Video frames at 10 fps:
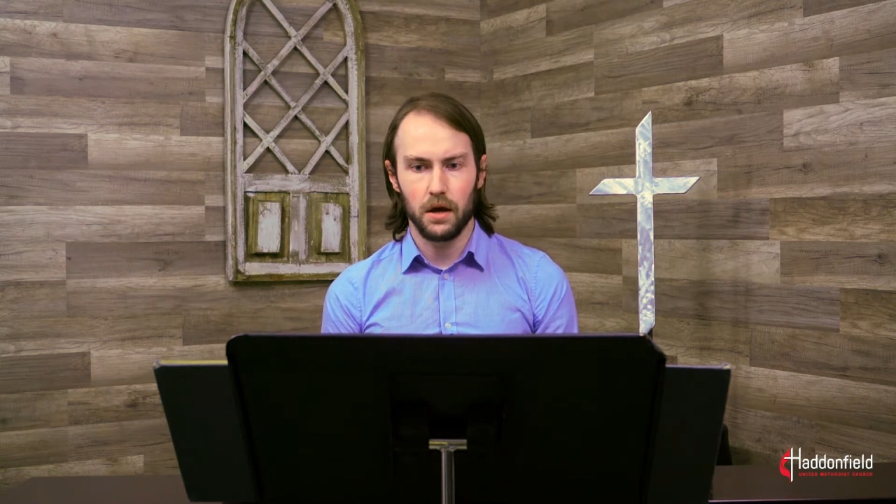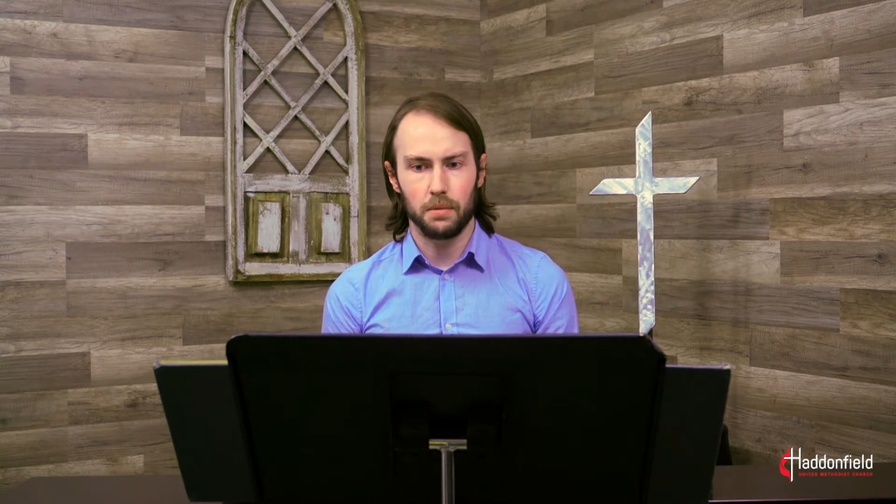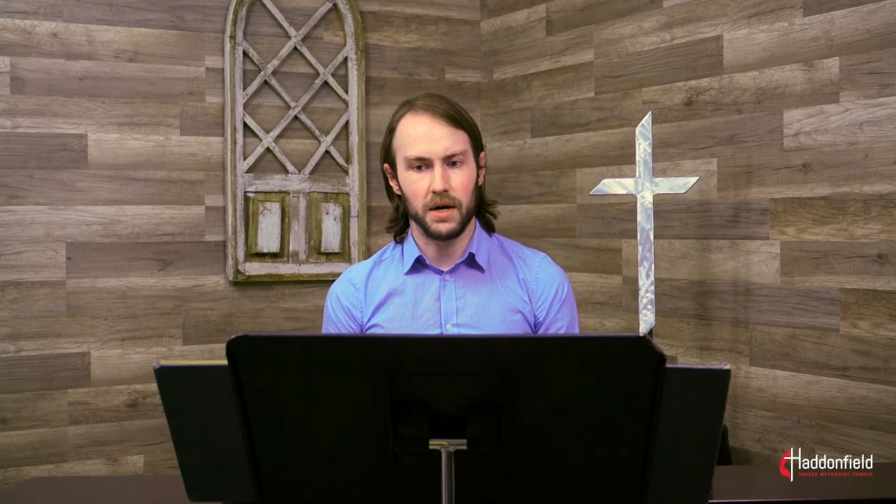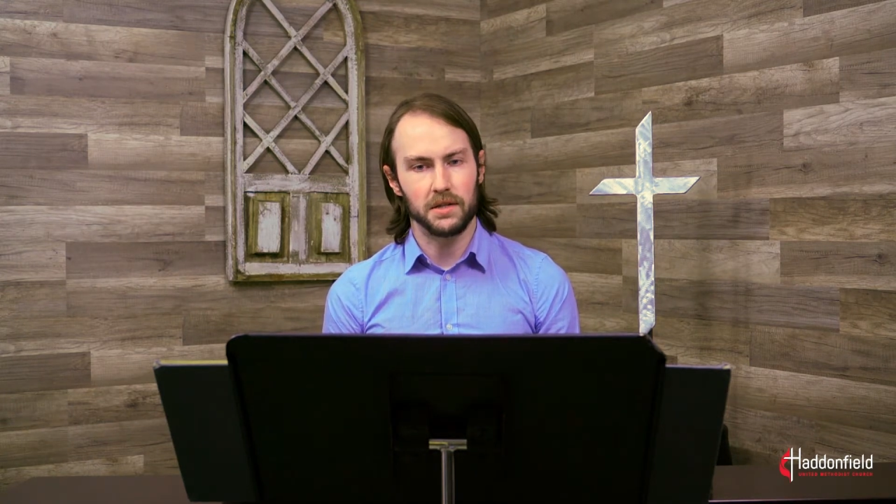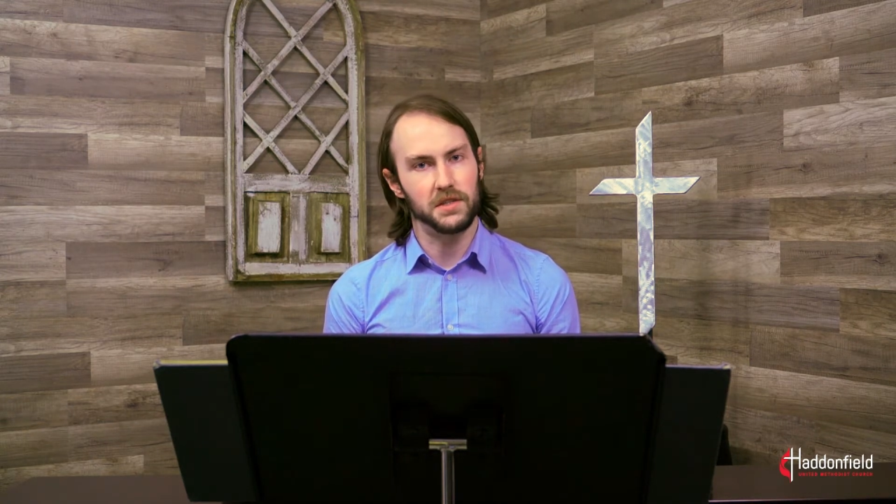
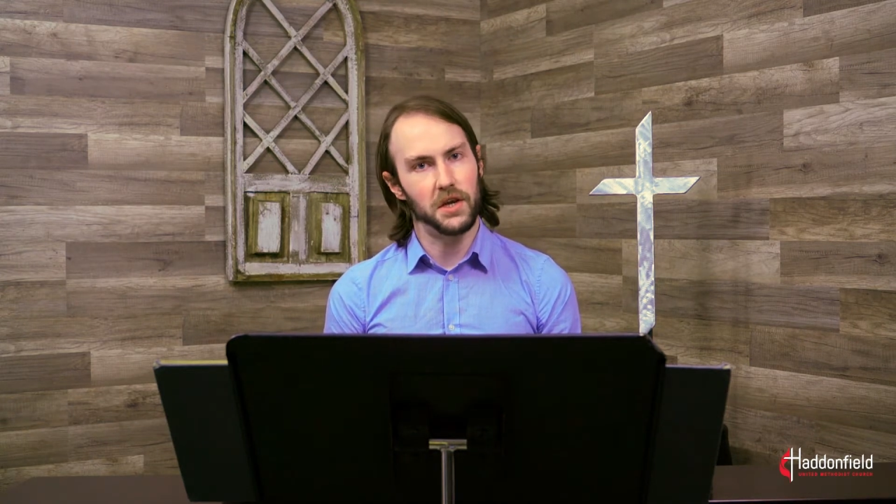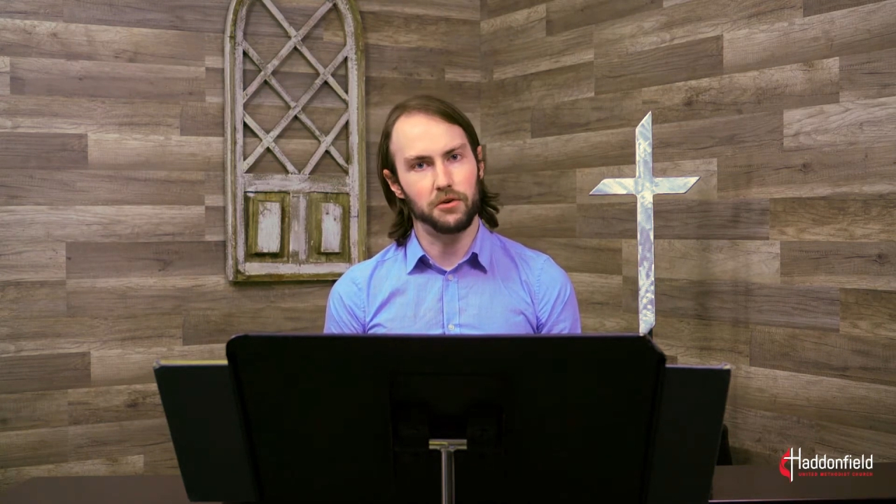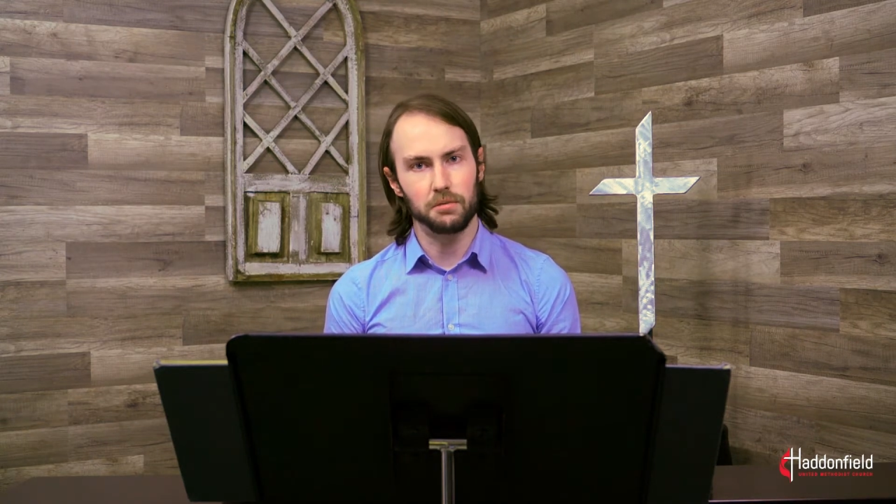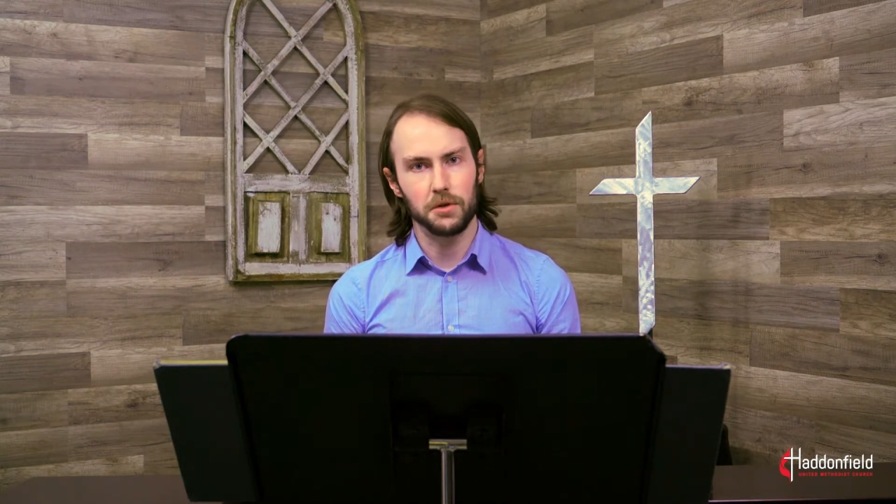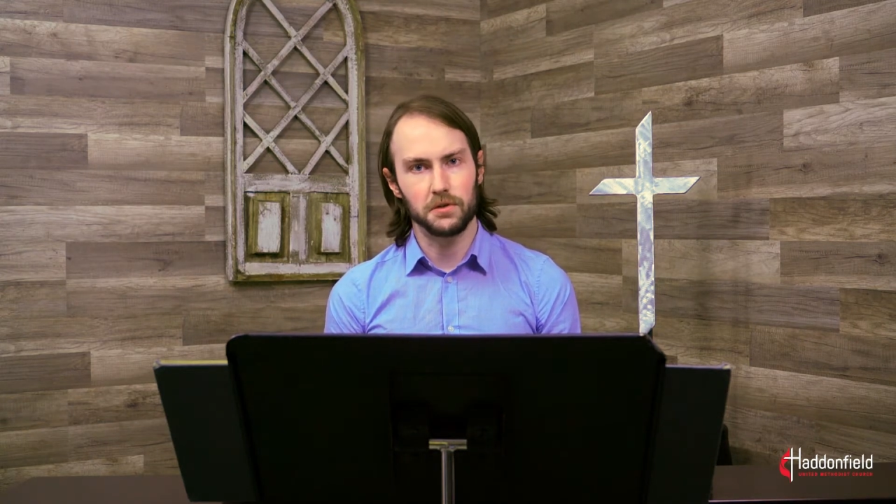upon
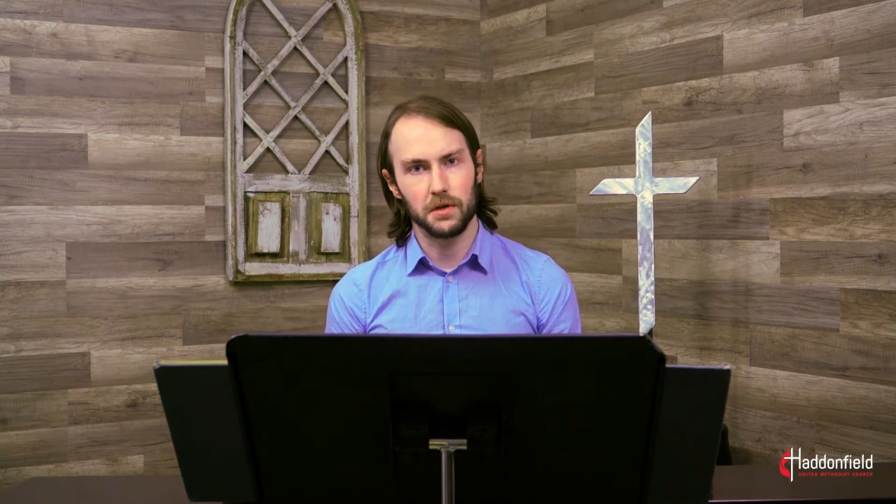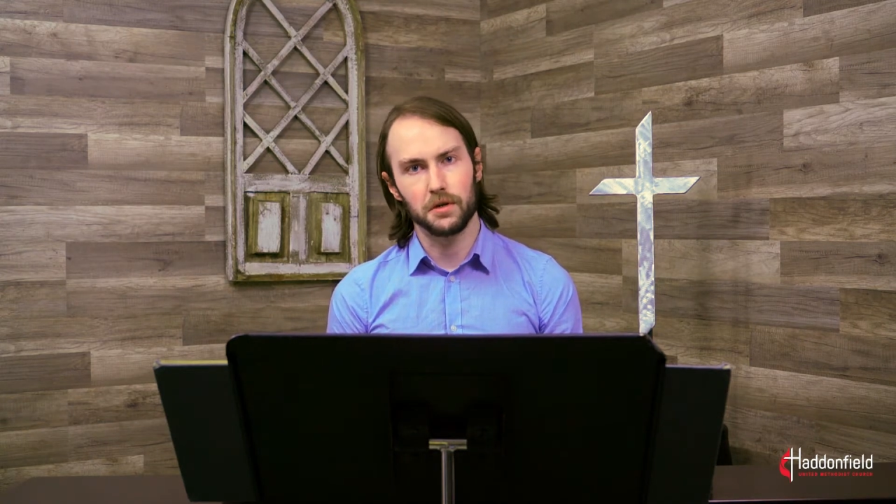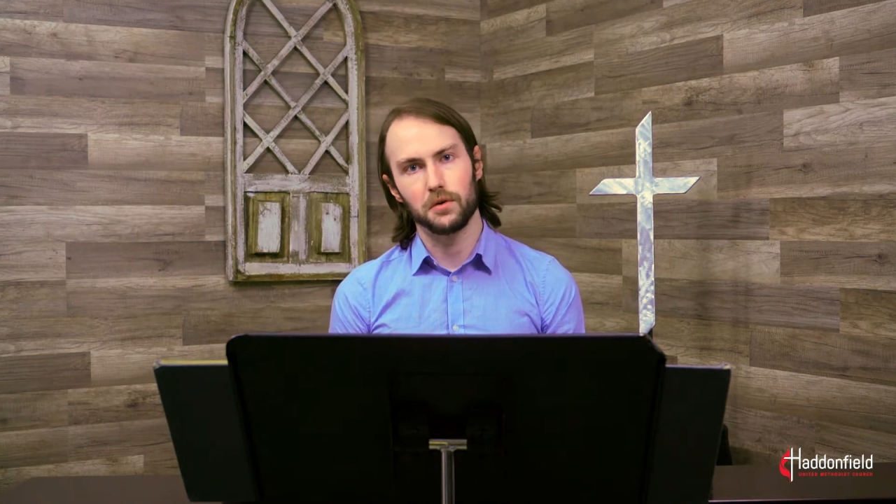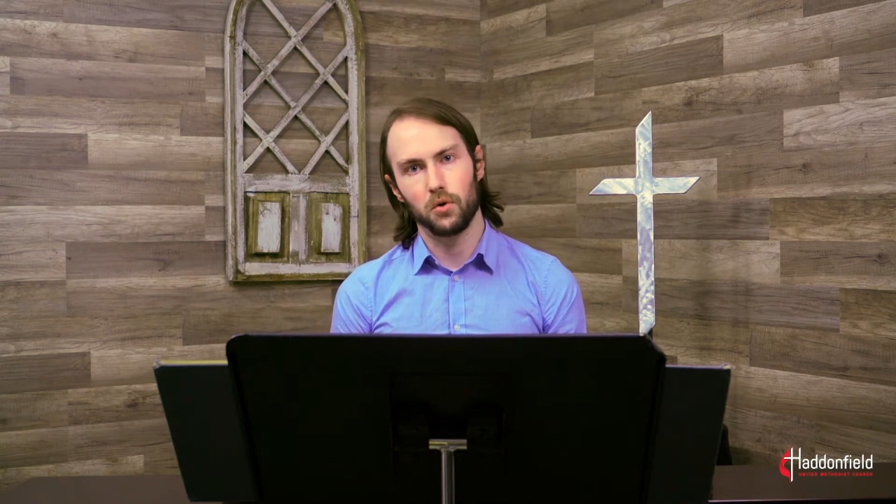sacred music